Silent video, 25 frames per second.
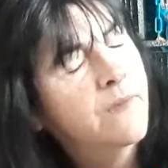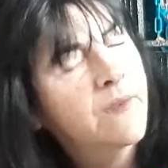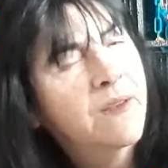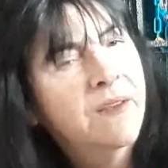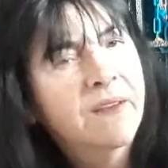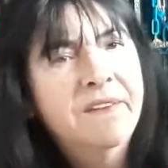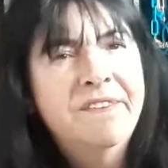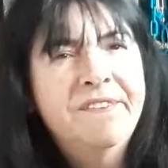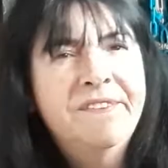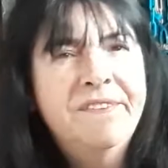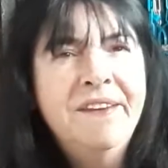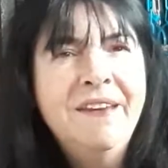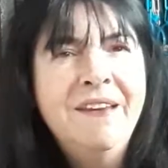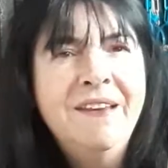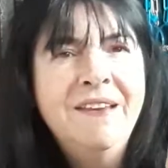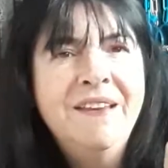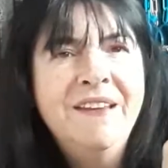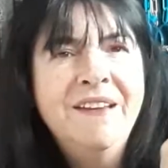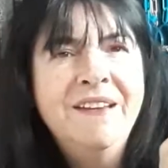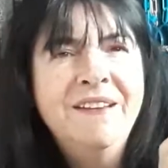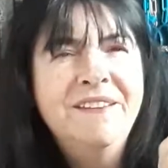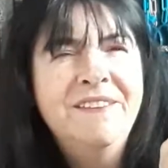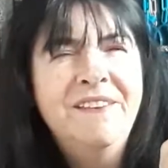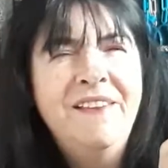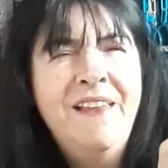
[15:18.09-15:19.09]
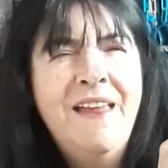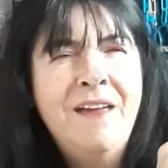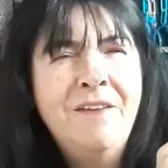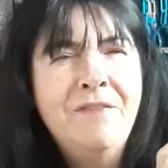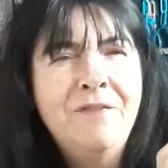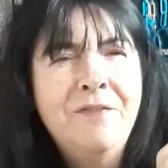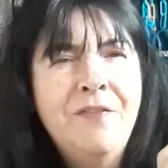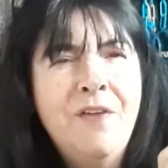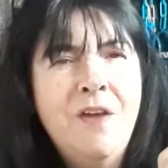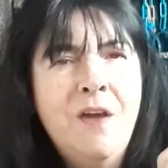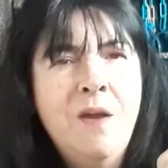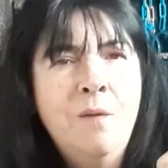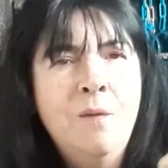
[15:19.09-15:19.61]
sea links
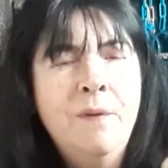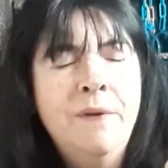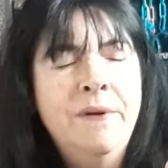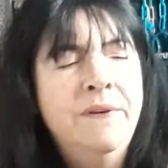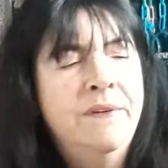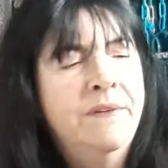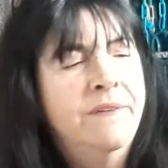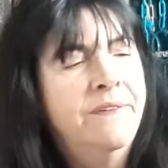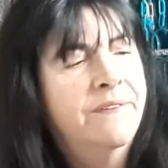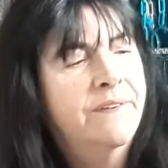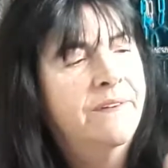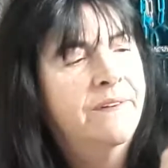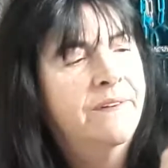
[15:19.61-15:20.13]
left though, and